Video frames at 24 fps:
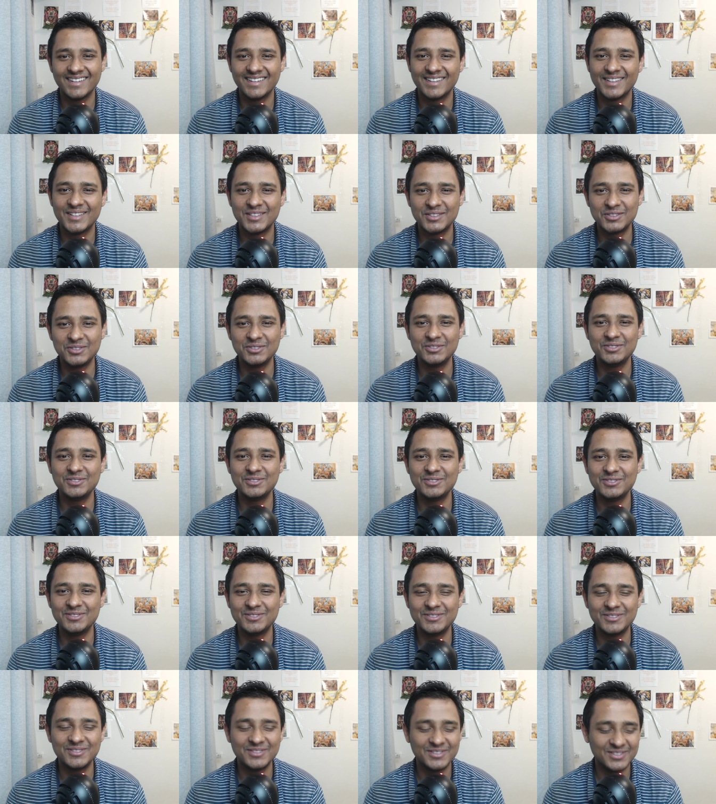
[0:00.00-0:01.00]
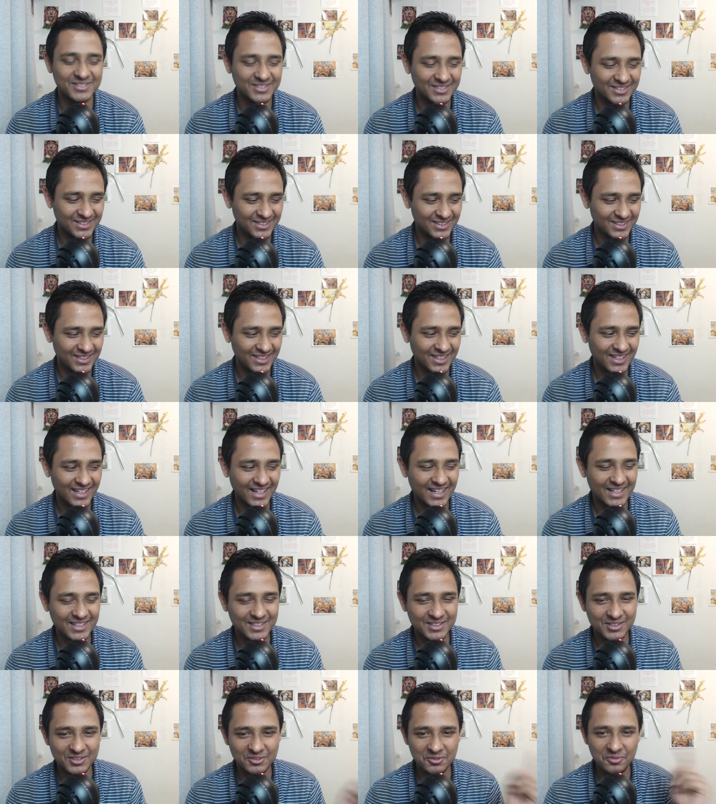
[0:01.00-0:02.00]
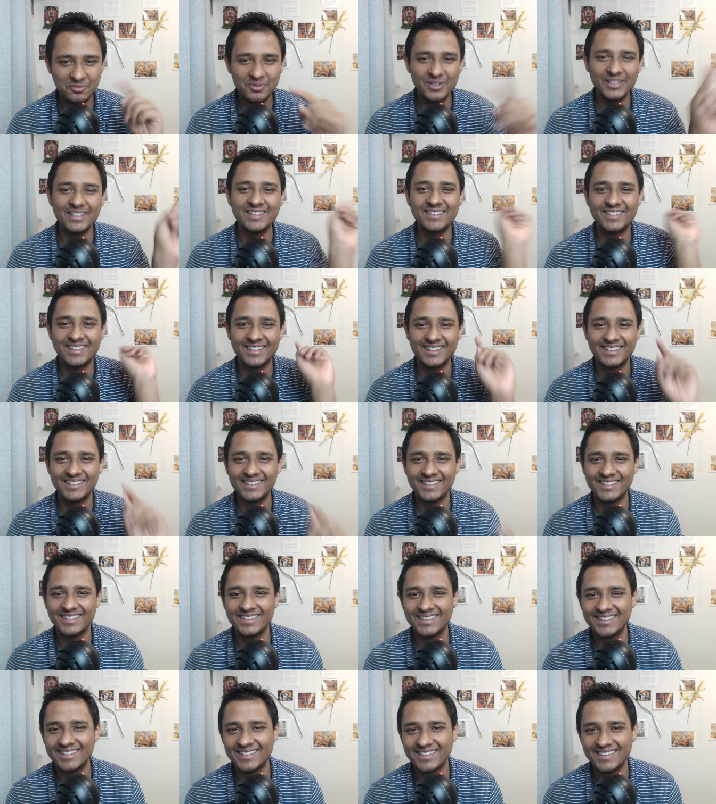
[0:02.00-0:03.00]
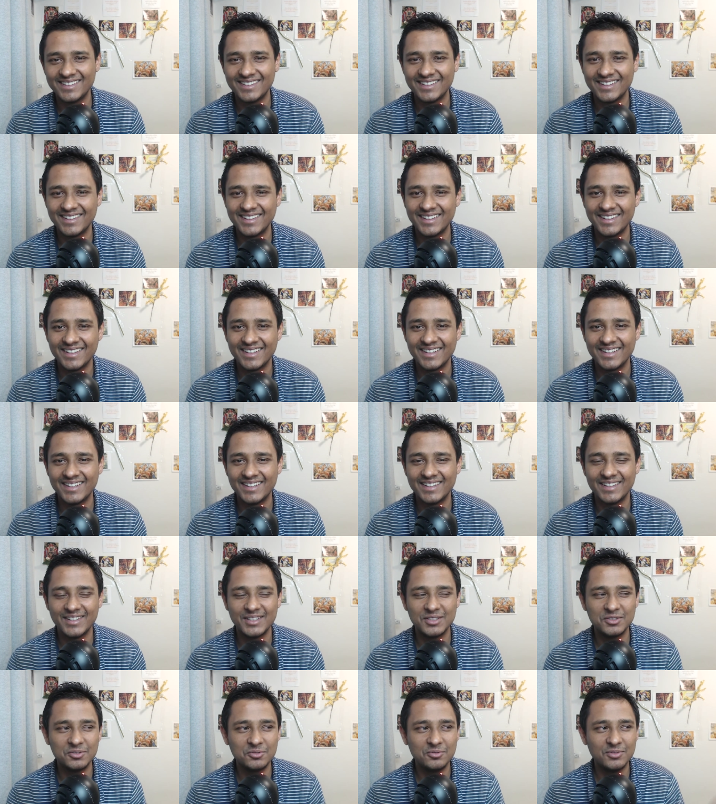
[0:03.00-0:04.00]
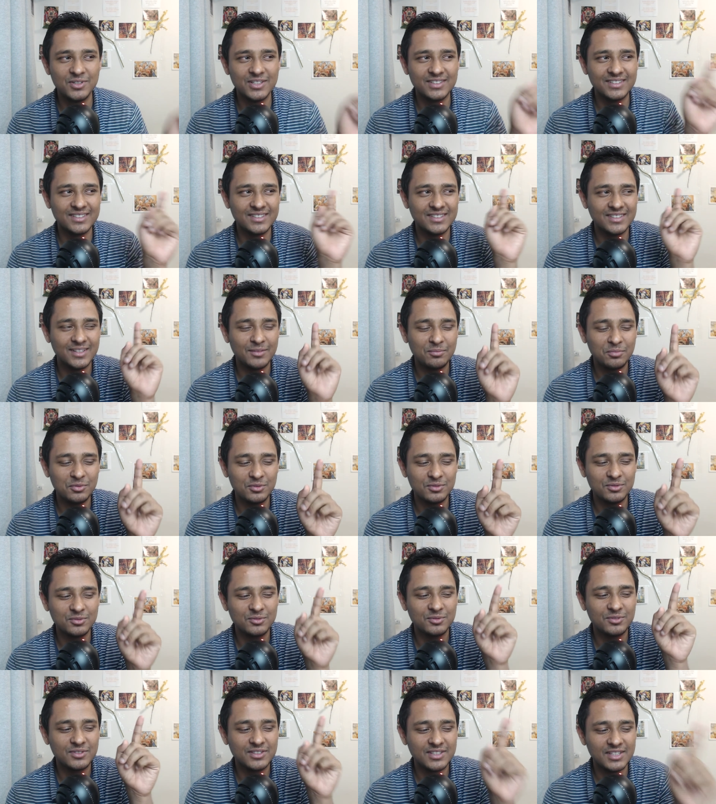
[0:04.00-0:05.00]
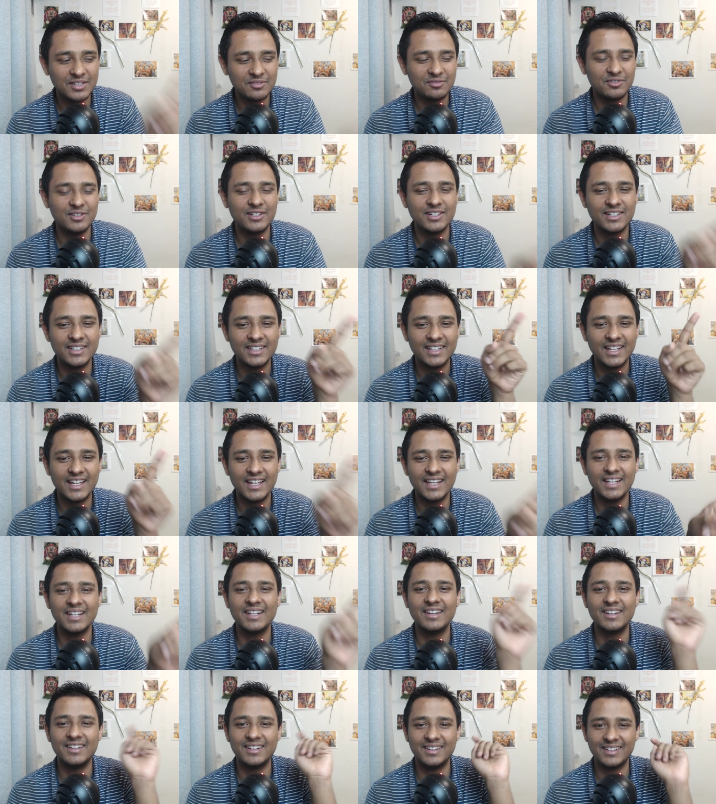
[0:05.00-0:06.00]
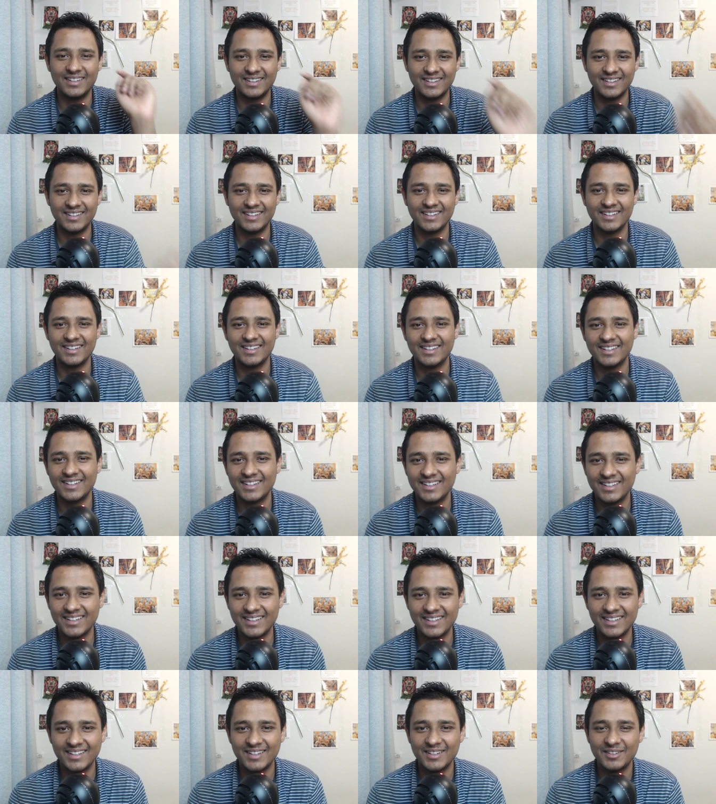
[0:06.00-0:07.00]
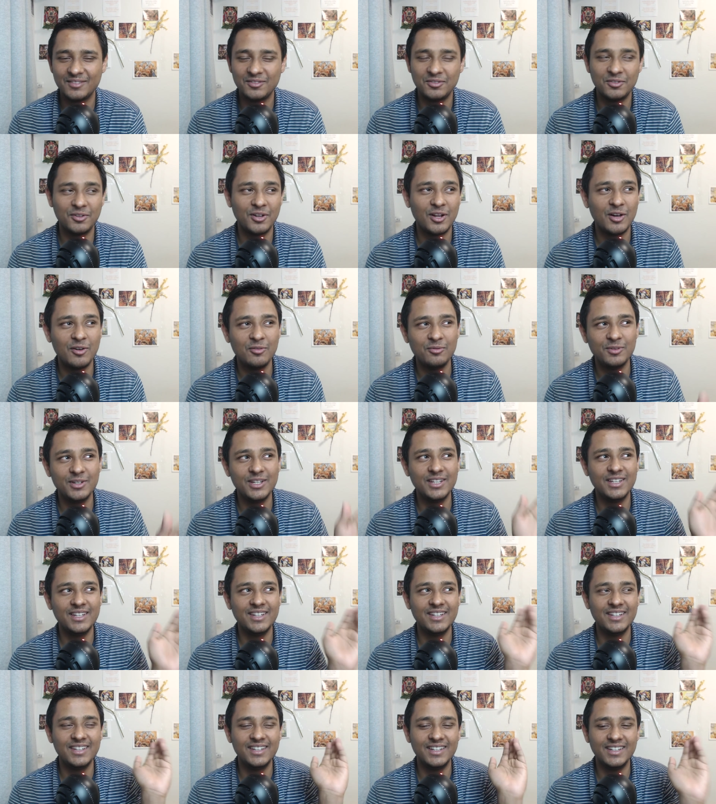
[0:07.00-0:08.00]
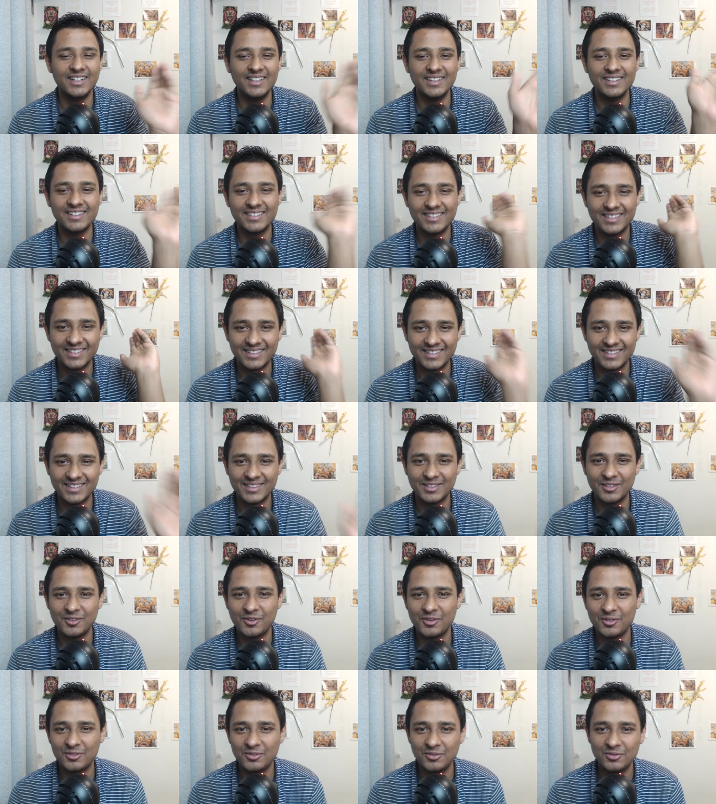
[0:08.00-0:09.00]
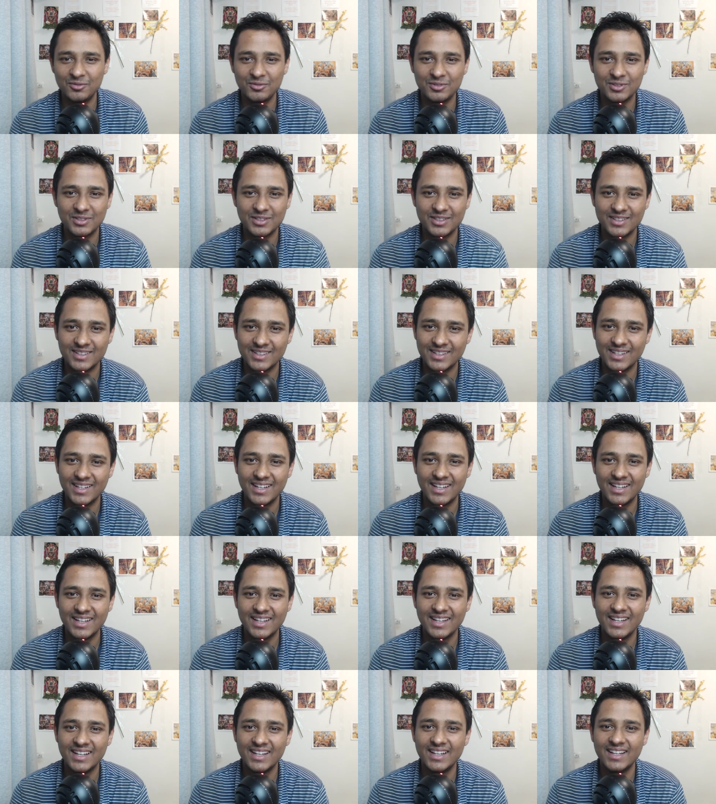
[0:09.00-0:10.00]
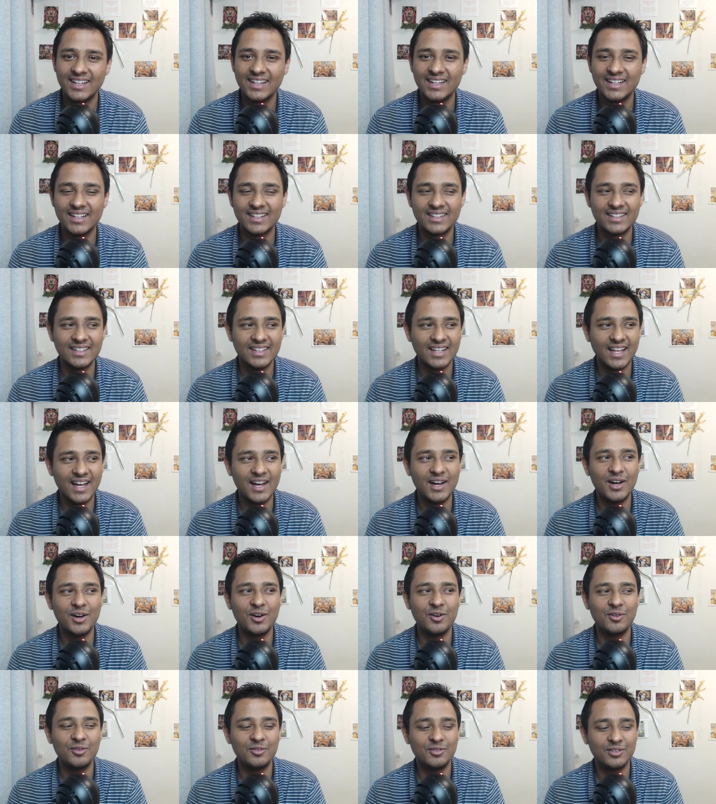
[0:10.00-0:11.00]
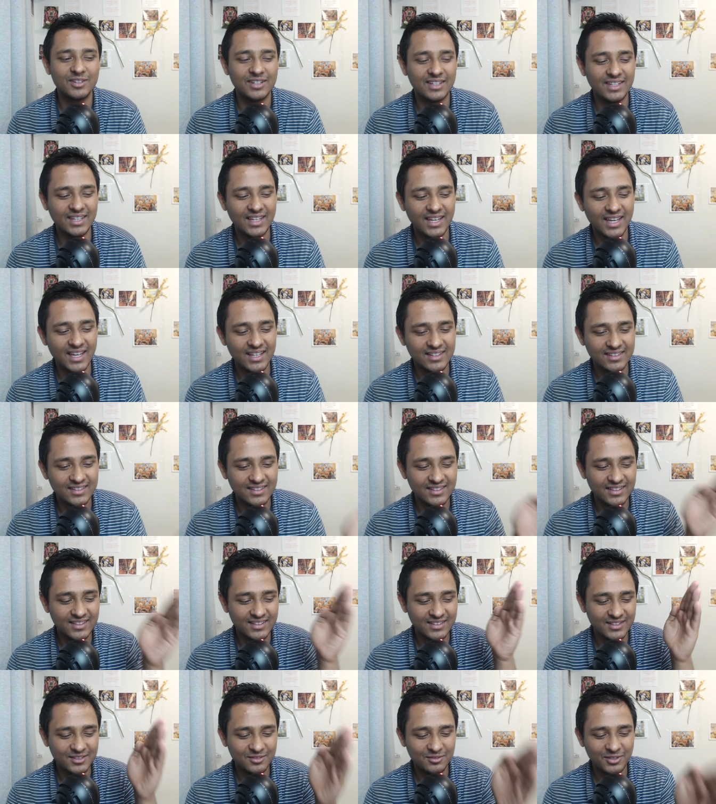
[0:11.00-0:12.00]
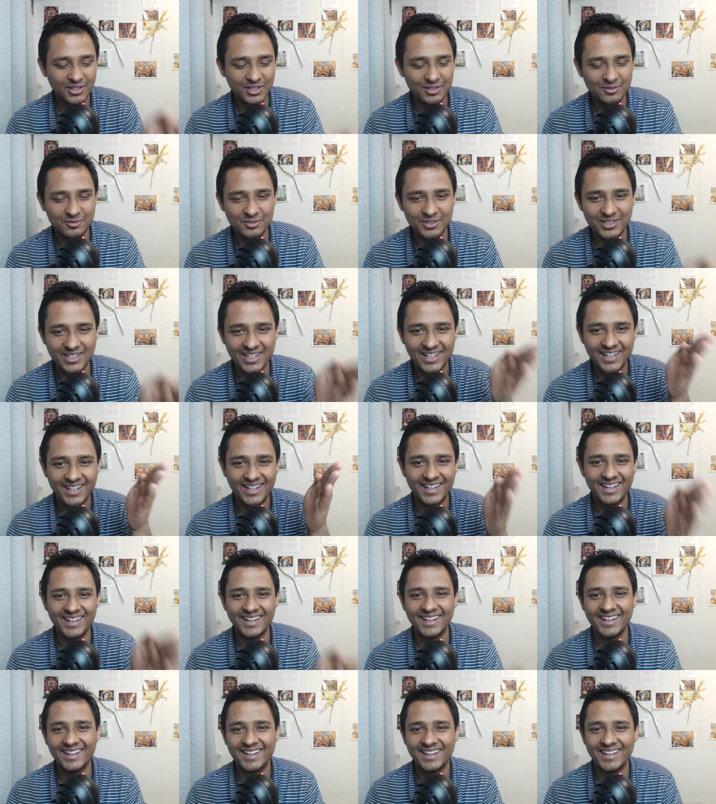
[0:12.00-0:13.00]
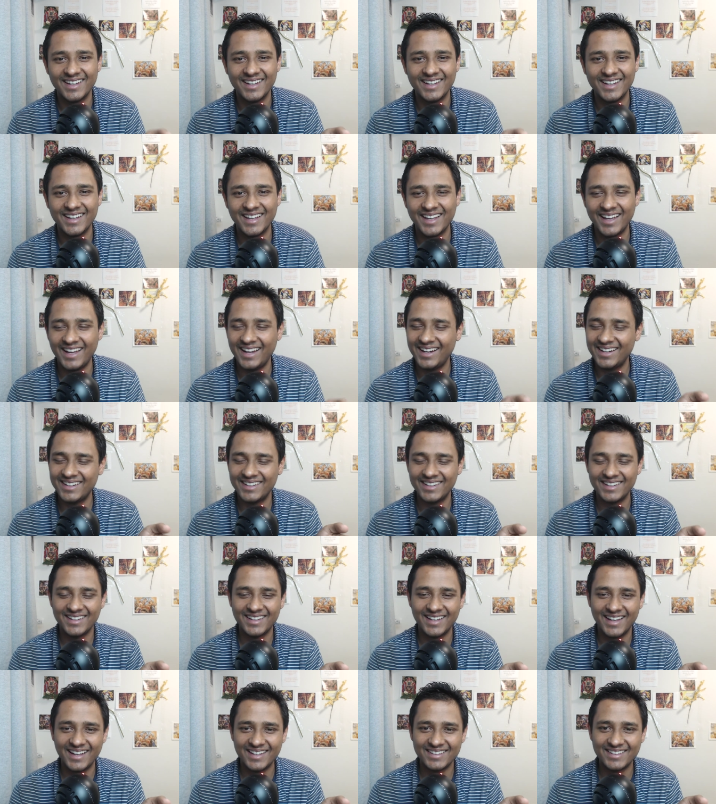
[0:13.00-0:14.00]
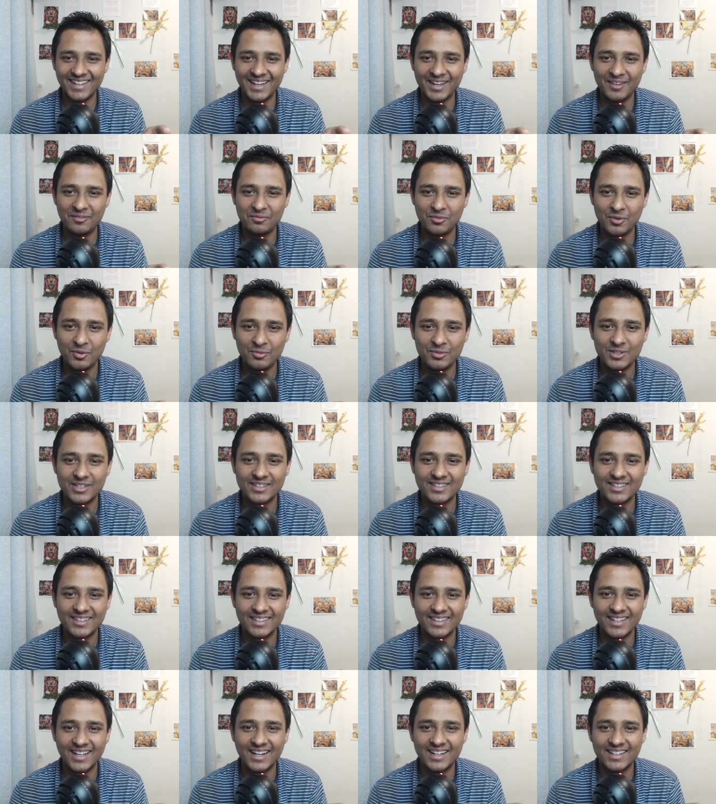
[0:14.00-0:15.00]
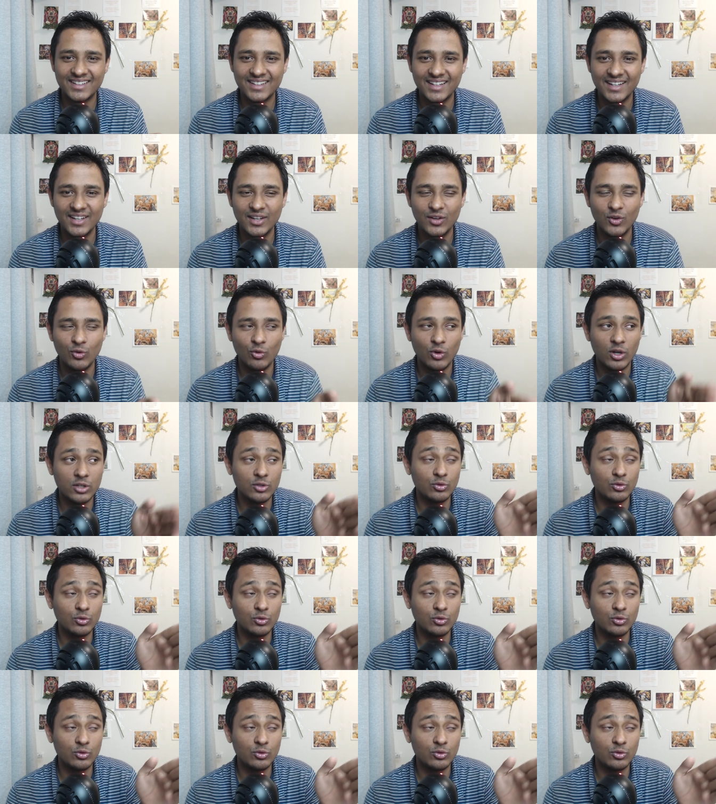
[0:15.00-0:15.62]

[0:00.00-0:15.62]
who had so many sins, who was supposed to suffer in hell for how many years, God knows. Now he has reached Vaikuntha, and as I have promised, that one who